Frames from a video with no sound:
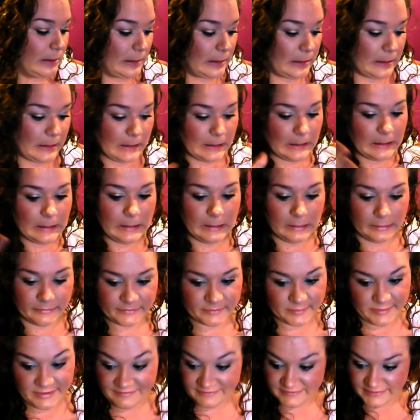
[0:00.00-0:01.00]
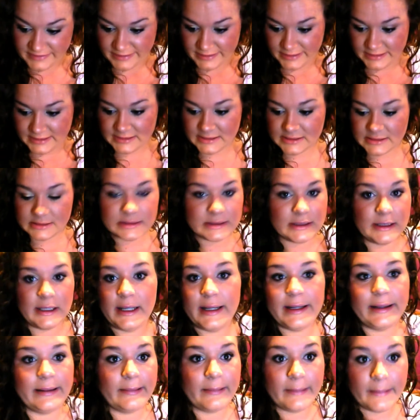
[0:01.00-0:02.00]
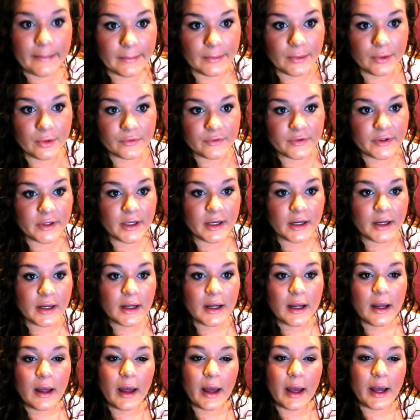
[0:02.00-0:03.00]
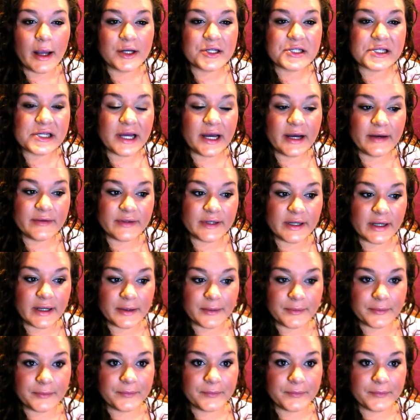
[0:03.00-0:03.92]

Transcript: all over my face, like all over. I actually have it